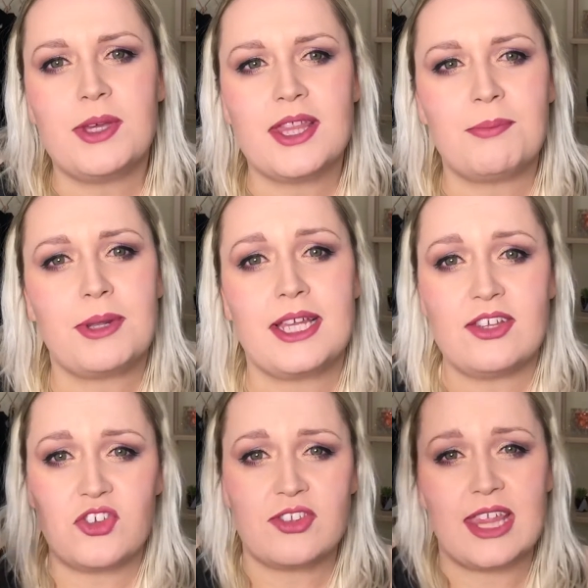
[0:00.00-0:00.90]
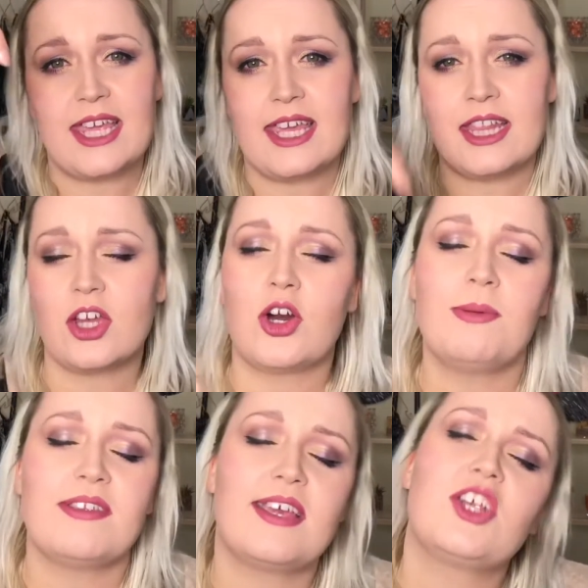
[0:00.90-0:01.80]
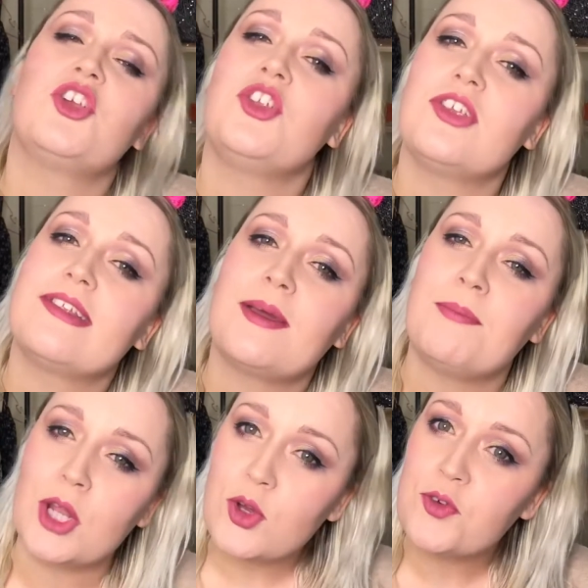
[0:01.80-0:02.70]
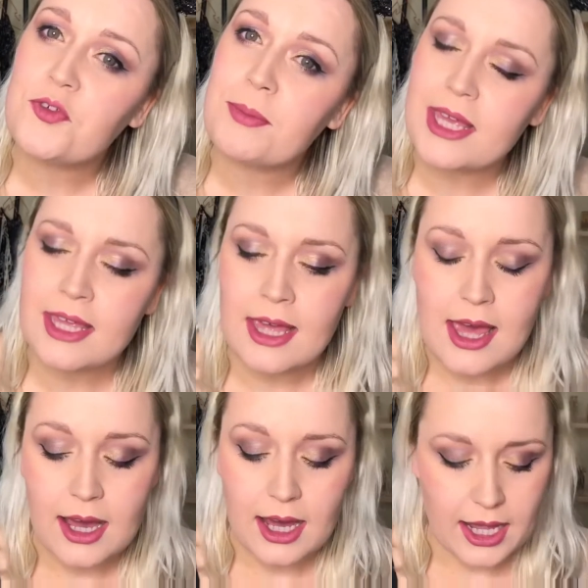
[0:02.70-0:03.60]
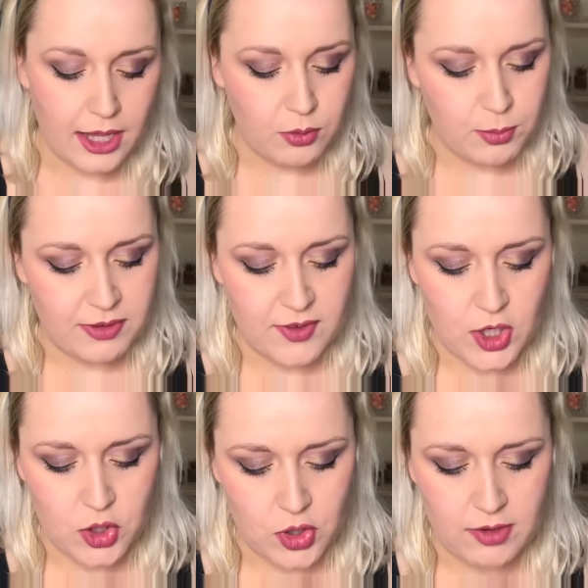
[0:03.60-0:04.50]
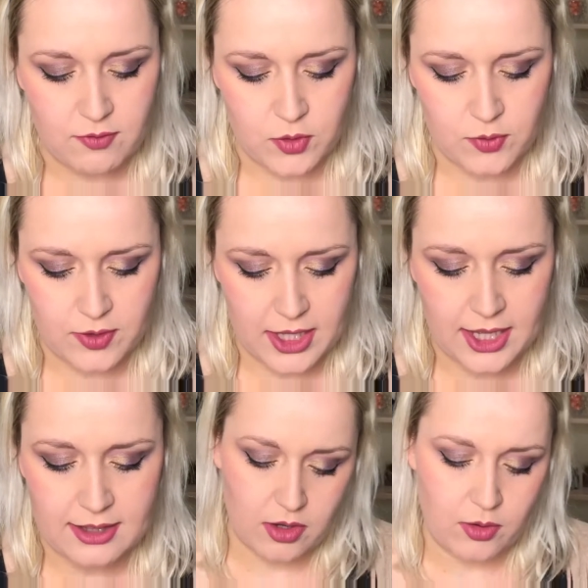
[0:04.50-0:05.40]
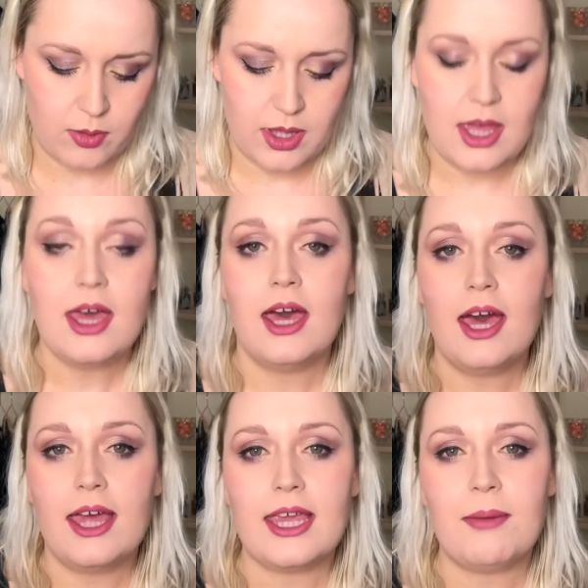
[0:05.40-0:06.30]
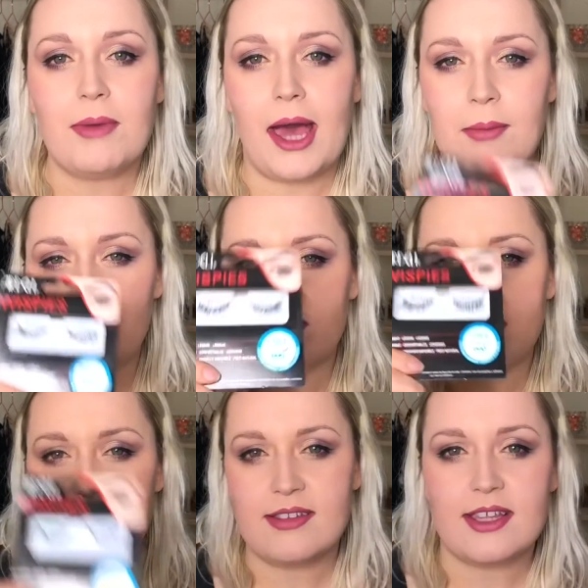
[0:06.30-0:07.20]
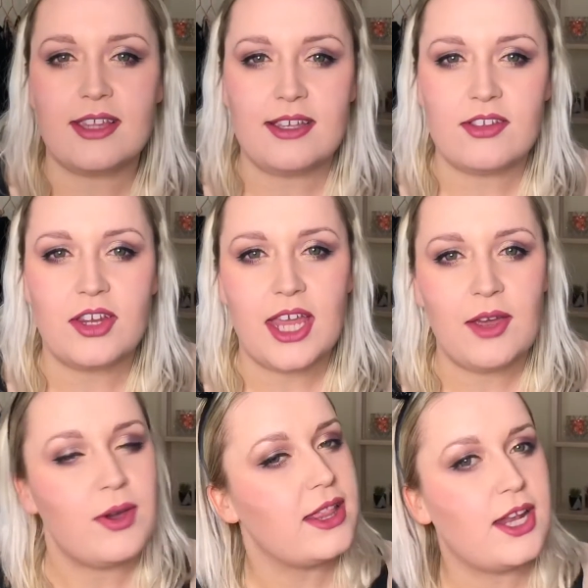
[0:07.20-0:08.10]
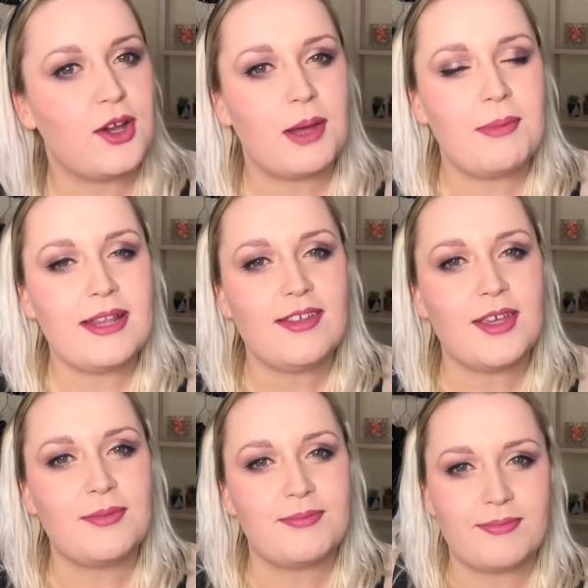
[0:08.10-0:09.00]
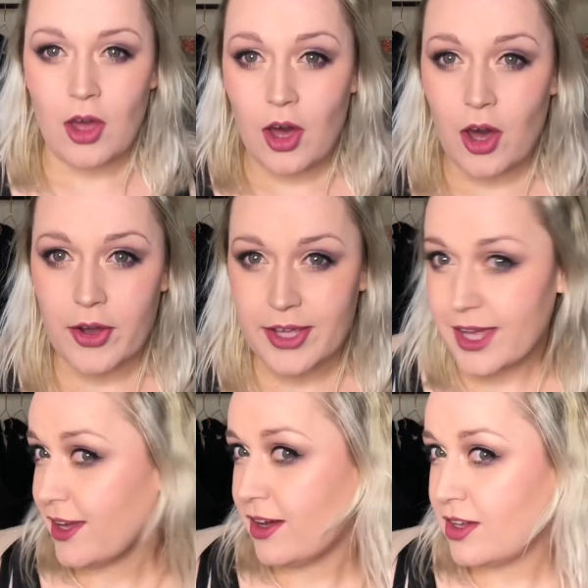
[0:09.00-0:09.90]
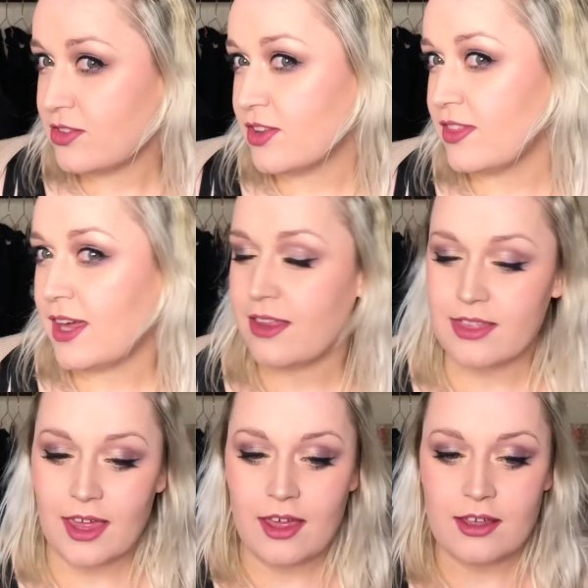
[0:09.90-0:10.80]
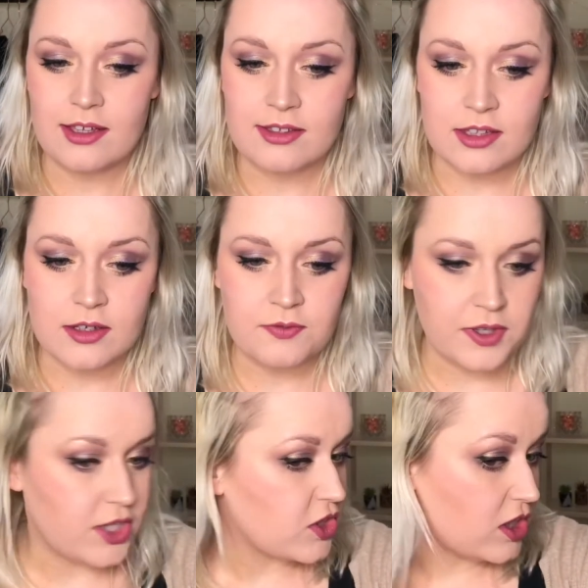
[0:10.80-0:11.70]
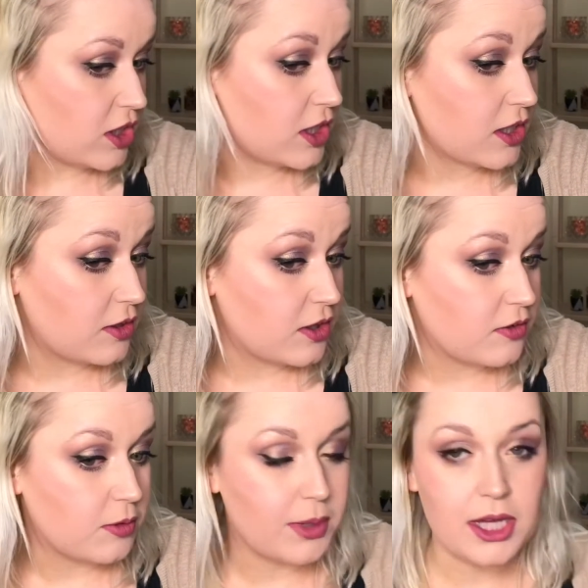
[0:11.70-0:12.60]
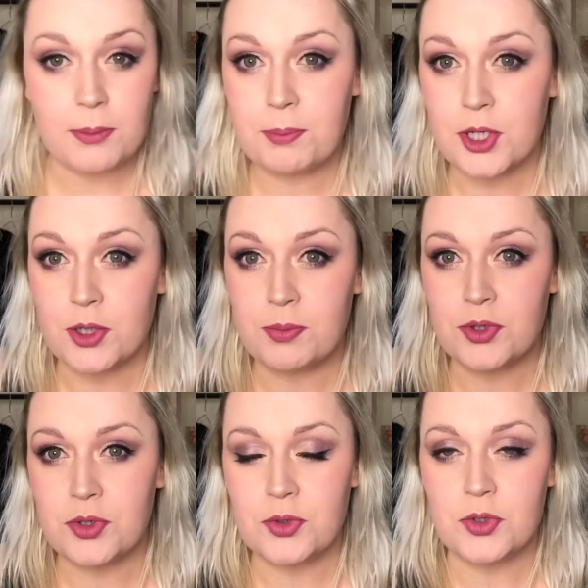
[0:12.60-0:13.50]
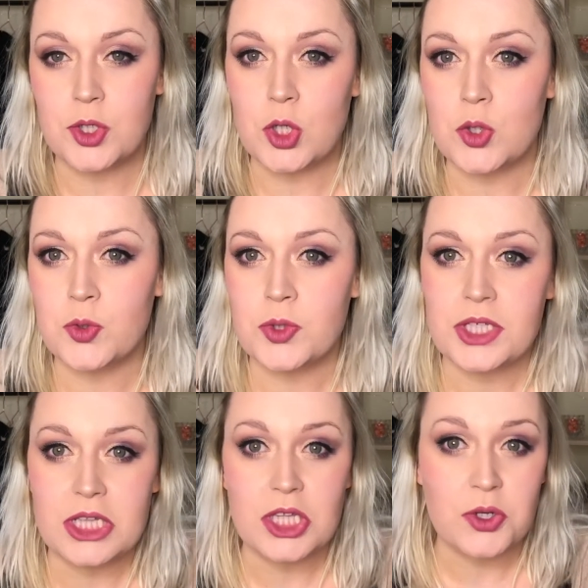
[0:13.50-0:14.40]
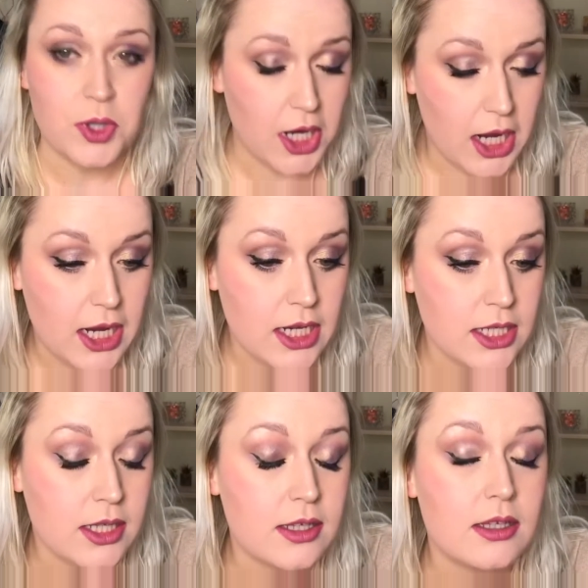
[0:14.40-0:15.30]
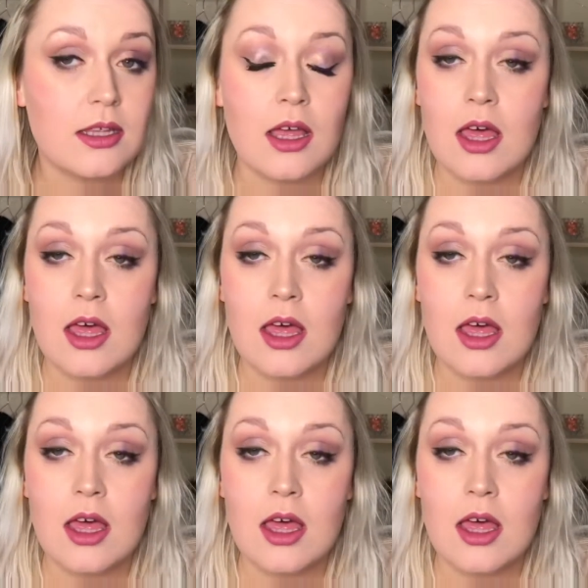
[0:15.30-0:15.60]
me, then please just link it in the comment section just down below for me, and I will be very grateful for that. So yeah, I'm just going to stick these on now, and then I'll come back to you. Okay guys, so that there is the finished look for my purple gold glittery eyes.